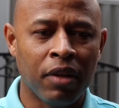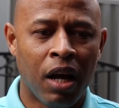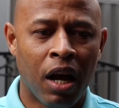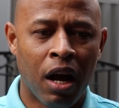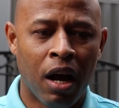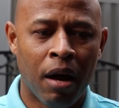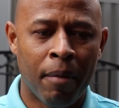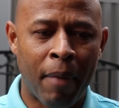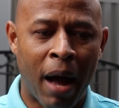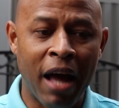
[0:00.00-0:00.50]

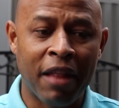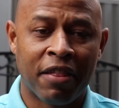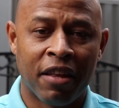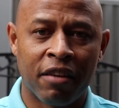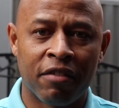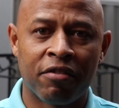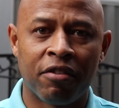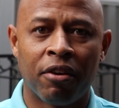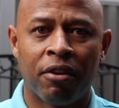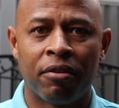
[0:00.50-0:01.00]
Um, I
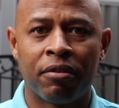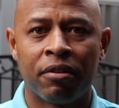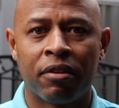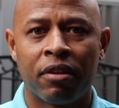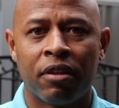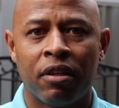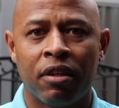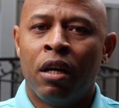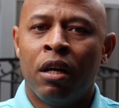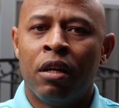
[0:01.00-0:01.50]
think so.
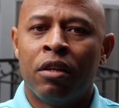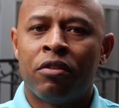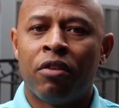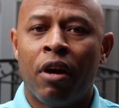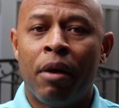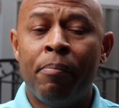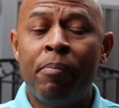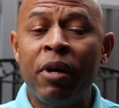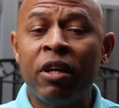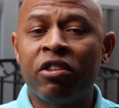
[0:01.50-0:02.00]

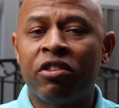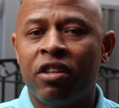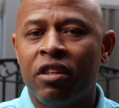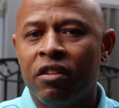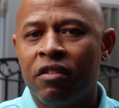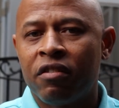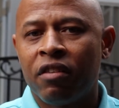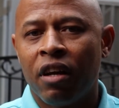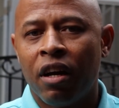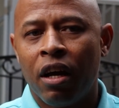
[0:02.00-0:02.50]
So
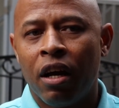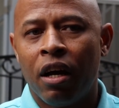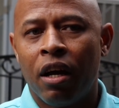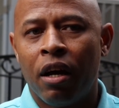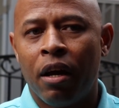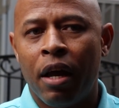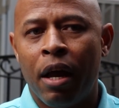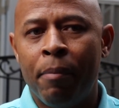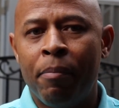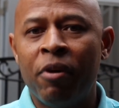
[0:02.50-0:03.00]
ambitions,
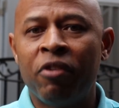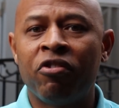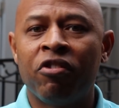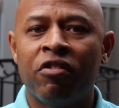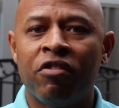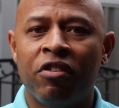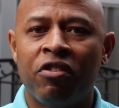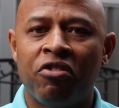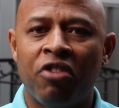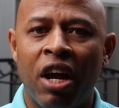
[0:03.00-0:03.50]
uh,
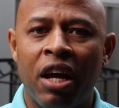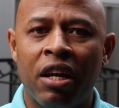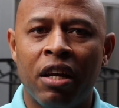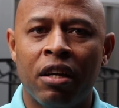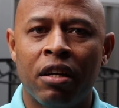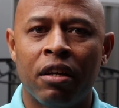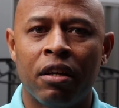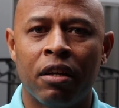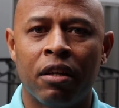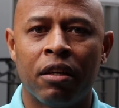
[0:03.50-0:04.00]
ambitions in China